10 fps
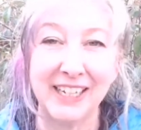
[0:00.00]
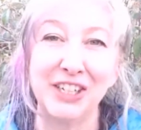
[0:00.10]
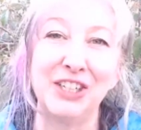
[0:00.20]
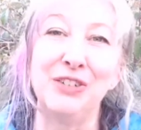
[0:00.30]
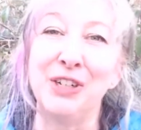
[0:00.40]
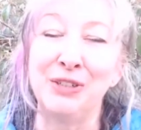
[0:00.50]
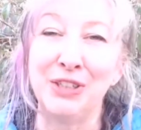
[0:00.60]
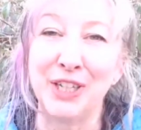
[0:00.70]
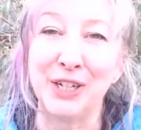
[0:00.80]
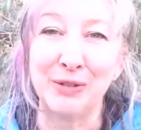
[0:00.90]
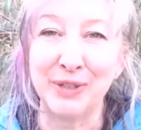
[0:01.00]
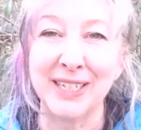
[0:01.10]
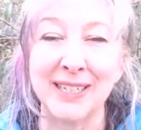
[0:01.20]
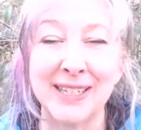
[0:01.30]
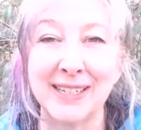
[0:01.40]
You know, you can
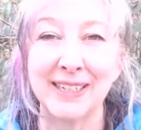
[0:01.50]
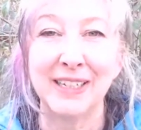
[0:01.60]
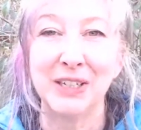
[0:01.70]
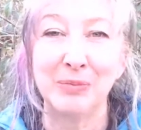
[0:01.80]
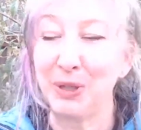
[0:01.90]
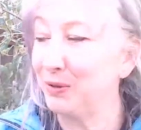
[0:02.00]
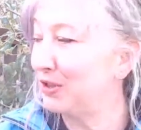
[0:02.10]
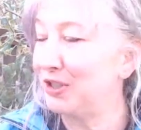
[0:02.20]
always post